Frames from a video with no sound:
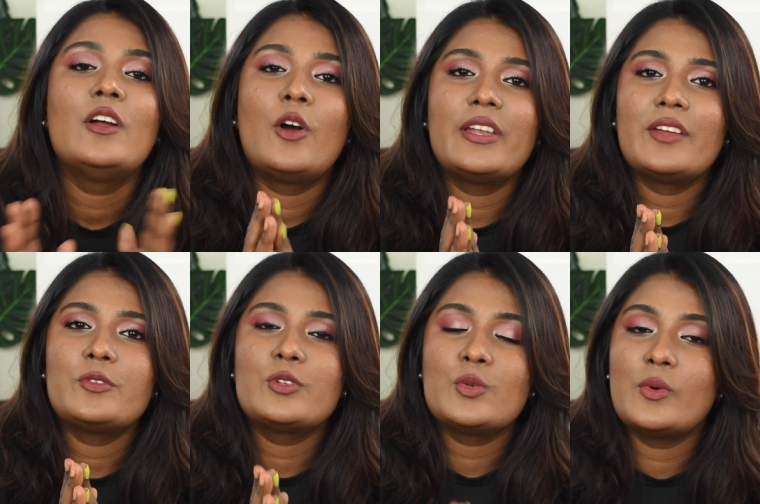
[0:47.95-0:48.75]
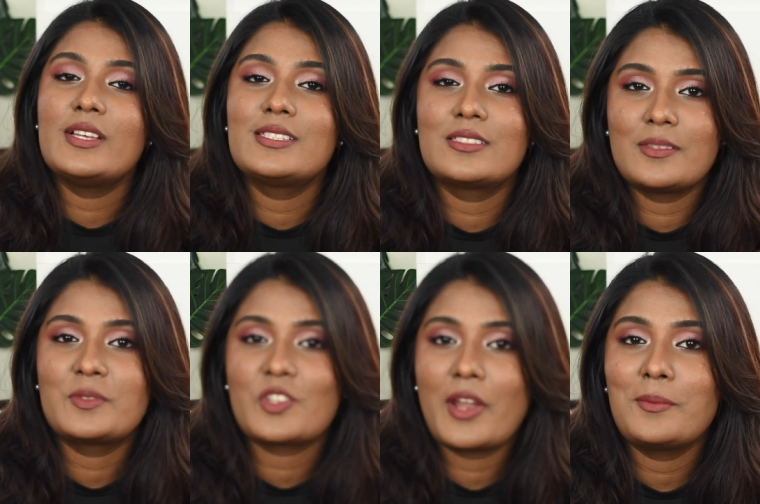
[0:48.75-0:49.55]
All you have to do is
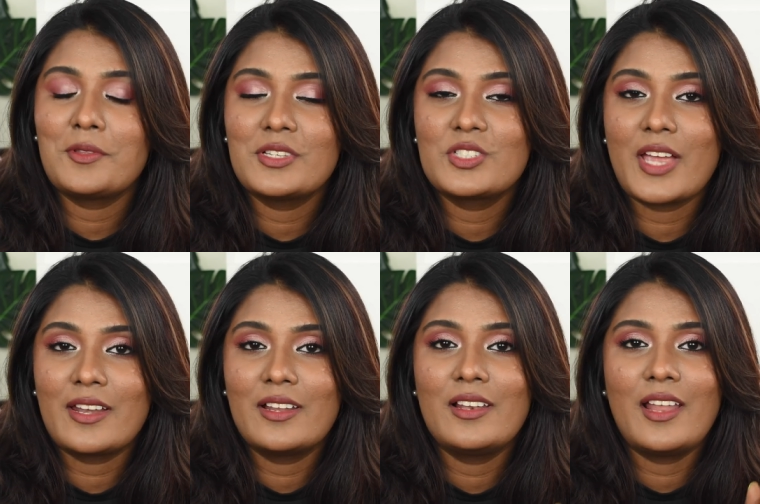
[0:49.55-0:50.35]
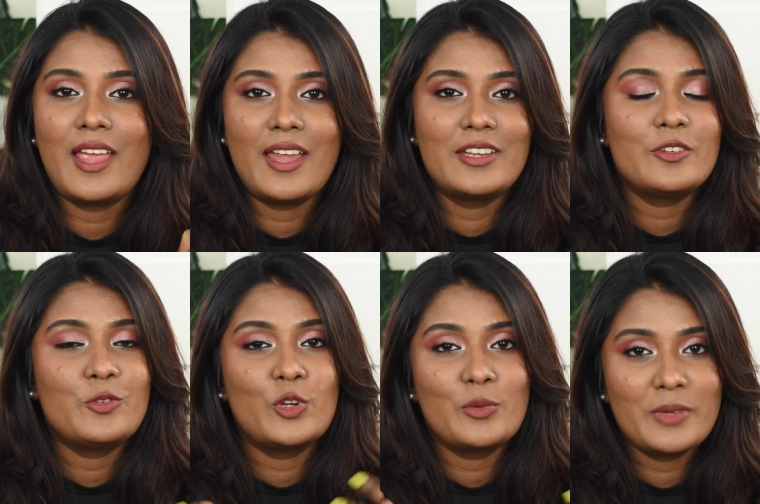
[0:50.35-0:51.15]
subscribe to this channel and
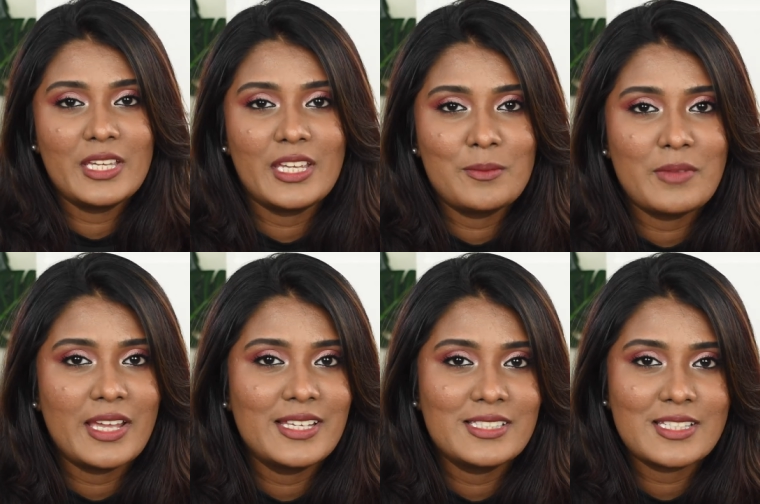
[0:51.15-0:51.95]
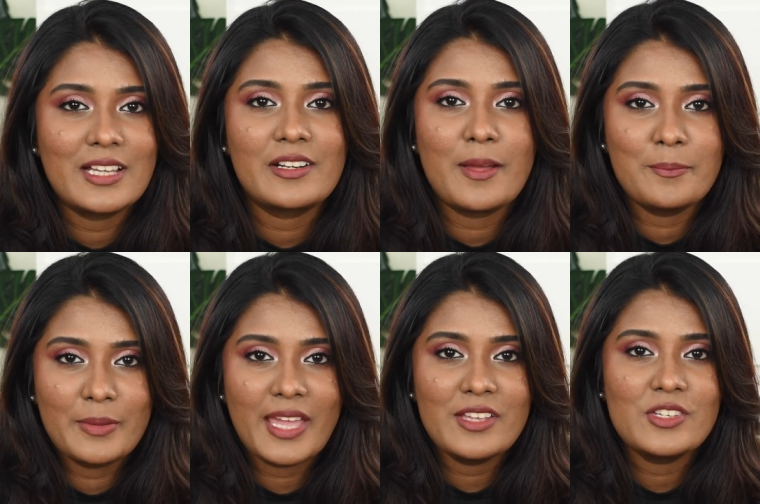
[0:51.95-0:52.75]
follow me in my Instagram
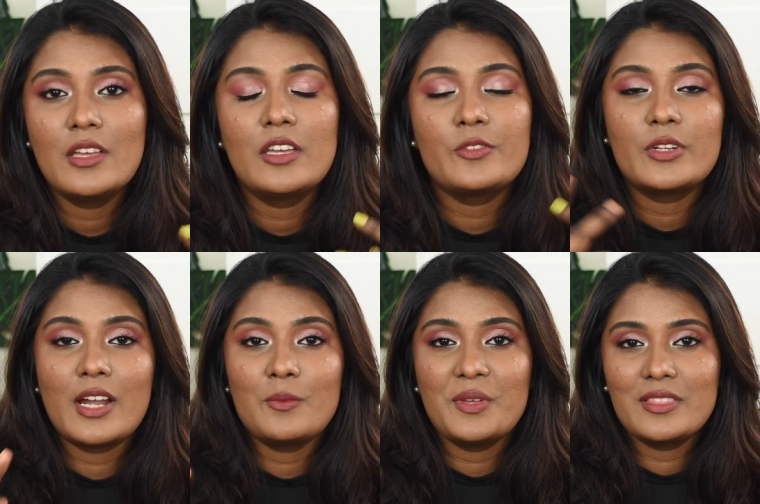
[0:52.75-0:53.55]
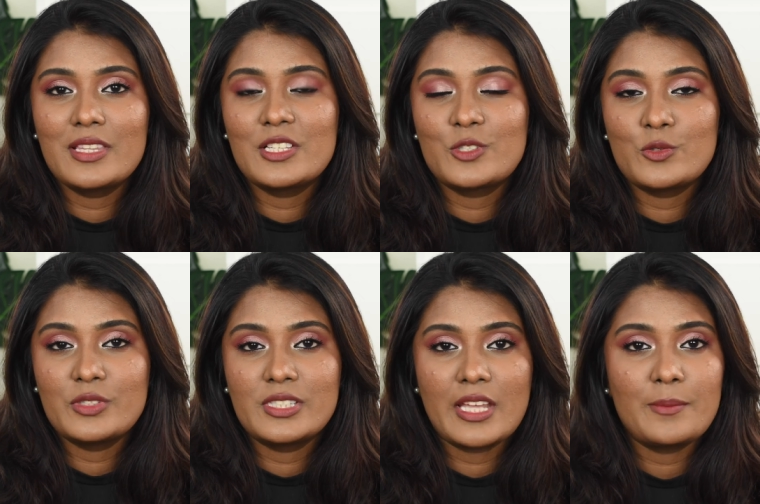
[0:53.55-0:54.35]
page. If you're done with these two
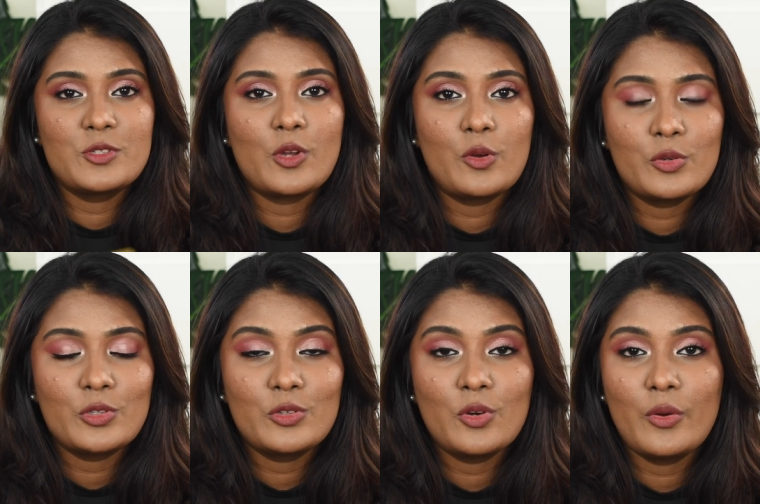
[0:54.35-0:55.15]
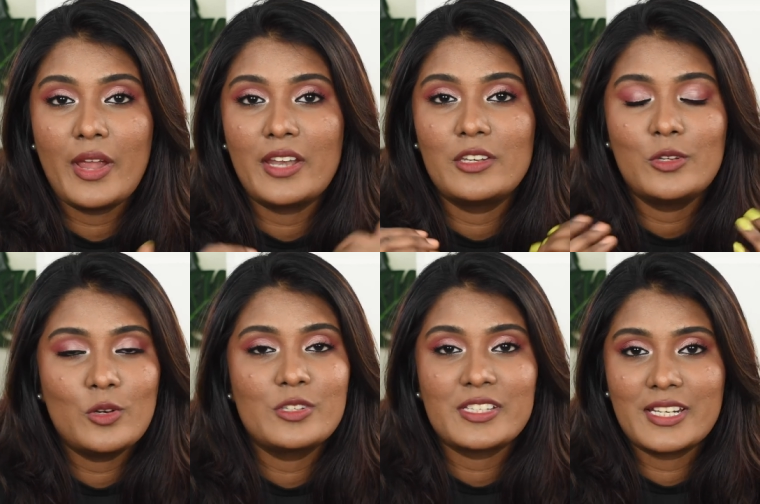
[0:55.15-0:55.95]
steps, you're good to go, and
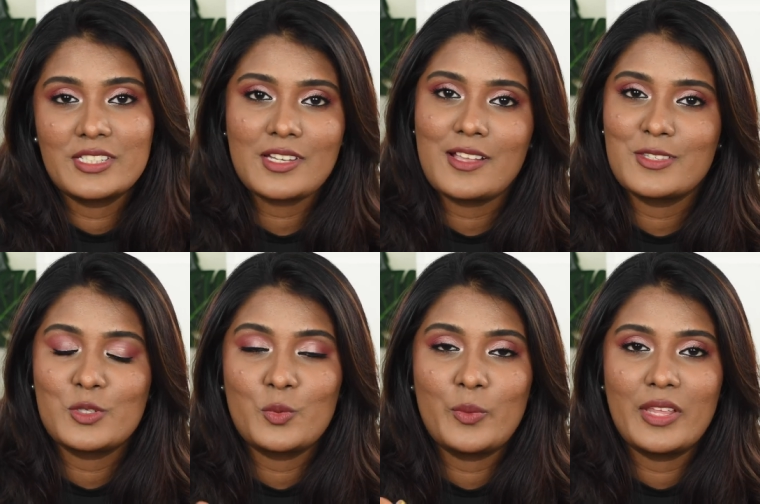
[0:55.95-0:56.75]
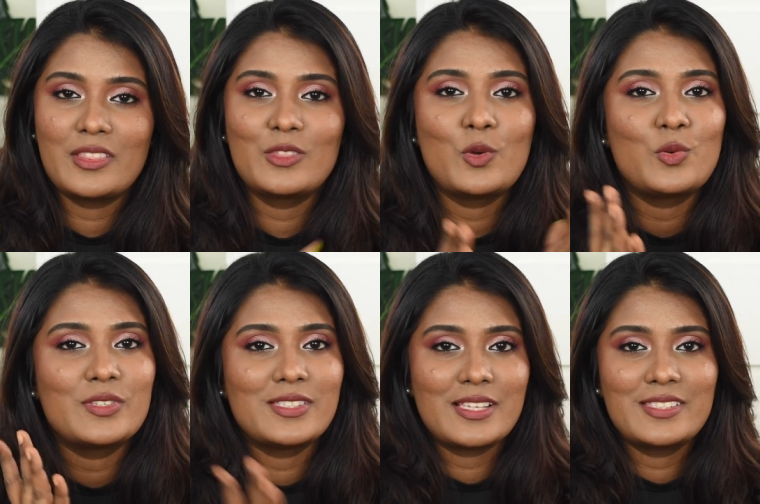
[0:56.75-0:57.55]
you'll also get a chance to win
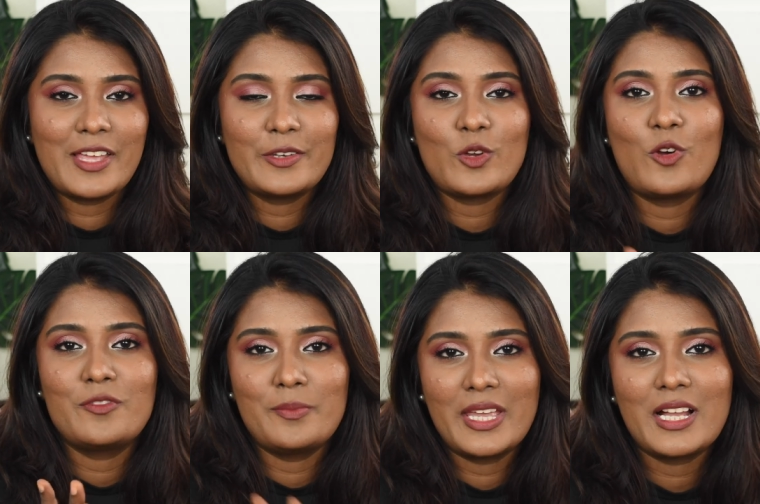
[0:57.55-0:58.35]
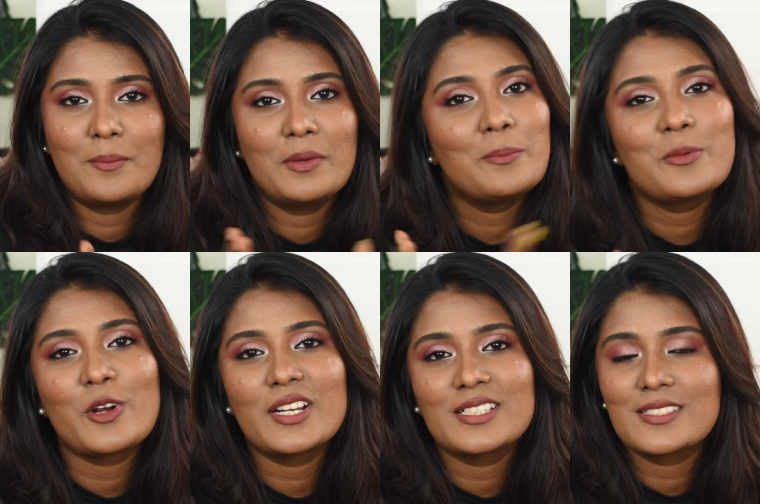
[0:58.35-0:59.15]
those set of makeup
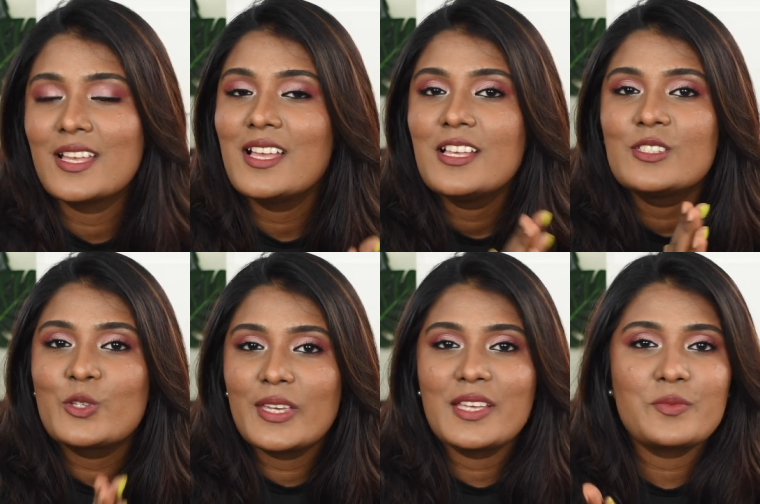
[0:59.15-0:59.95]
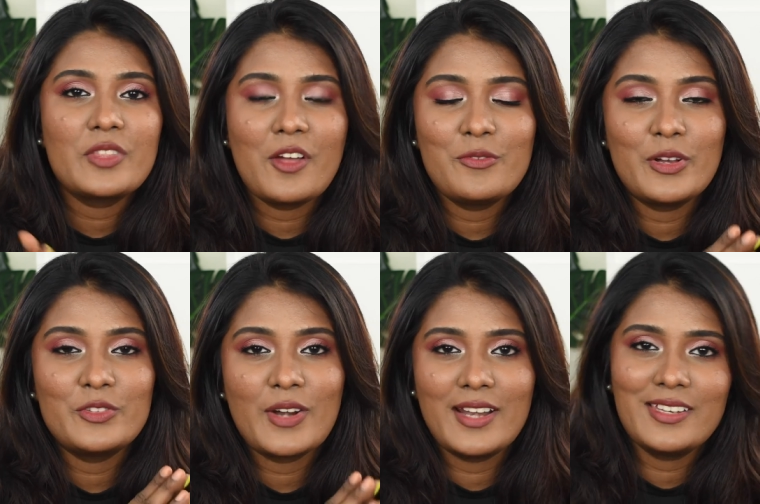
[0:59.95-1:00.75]
products. So yes, without
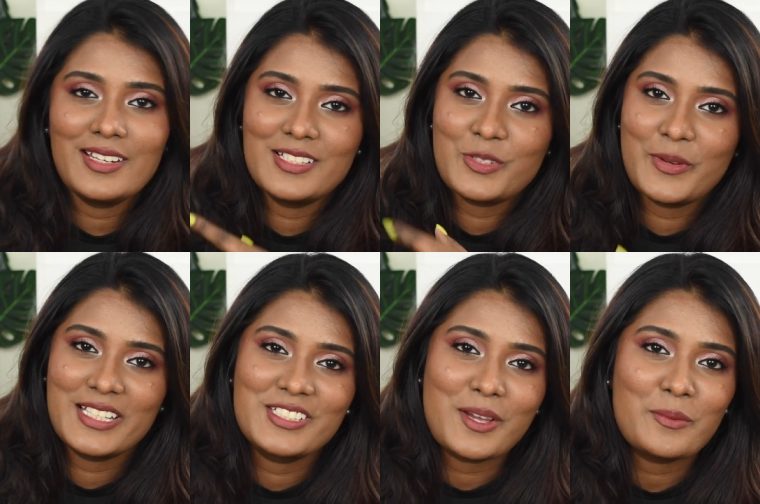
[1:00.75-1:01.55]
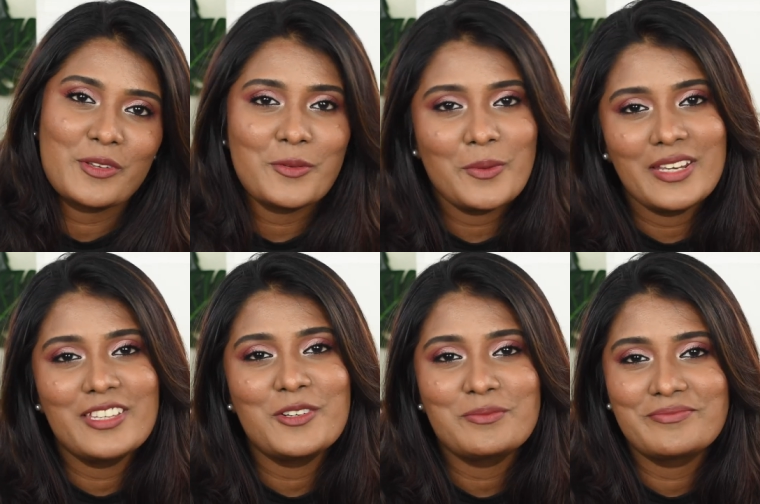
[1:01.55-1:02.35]
further ranting, let's quickly jump into the
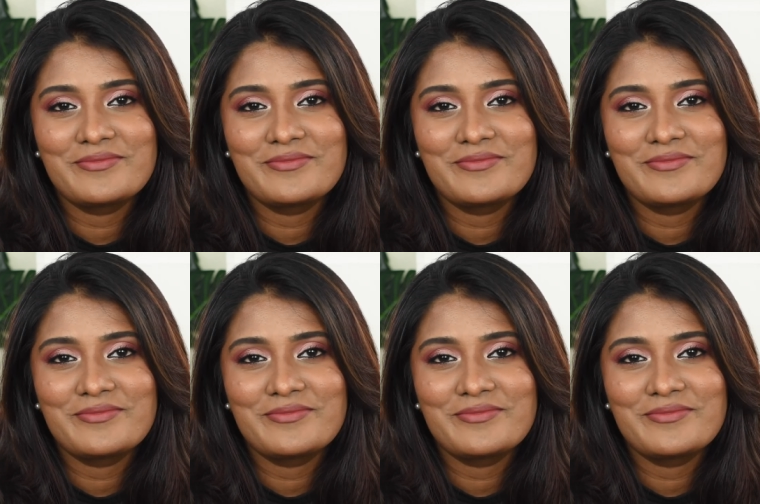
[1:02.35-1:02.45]
video.